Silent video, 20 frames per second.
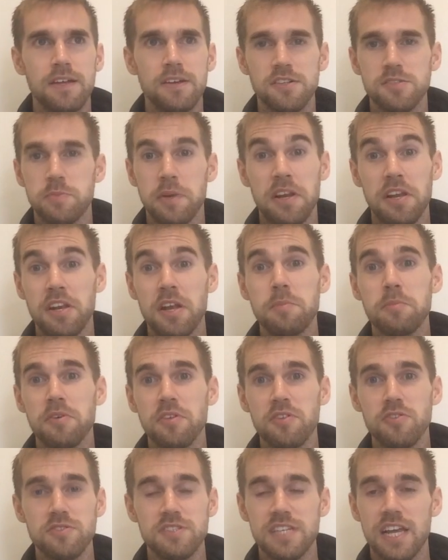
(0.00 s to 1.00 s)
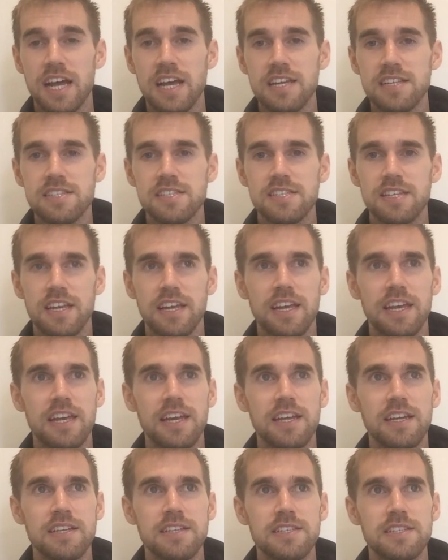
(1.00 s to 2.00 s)
There's been a number of those guys,
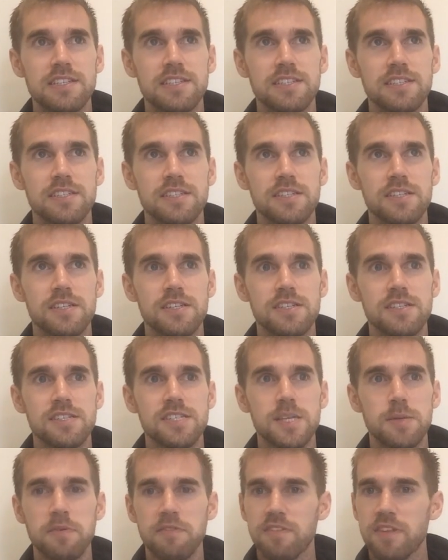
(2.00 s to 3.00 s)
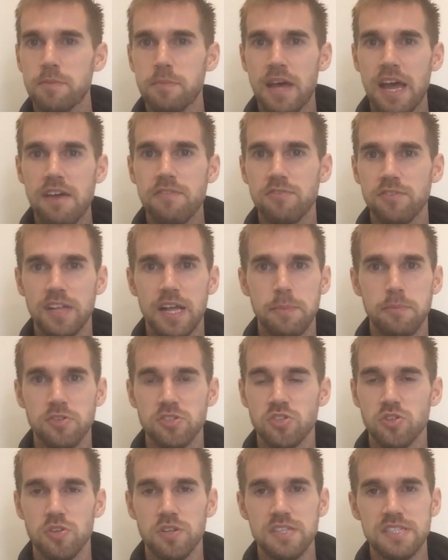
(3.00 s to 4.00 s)
and some of them have real
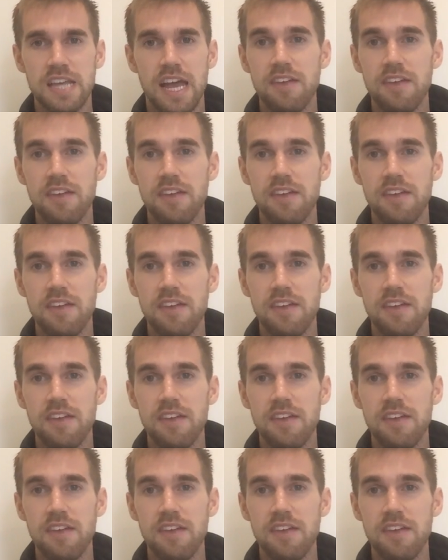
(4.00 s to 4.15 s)
opportunities.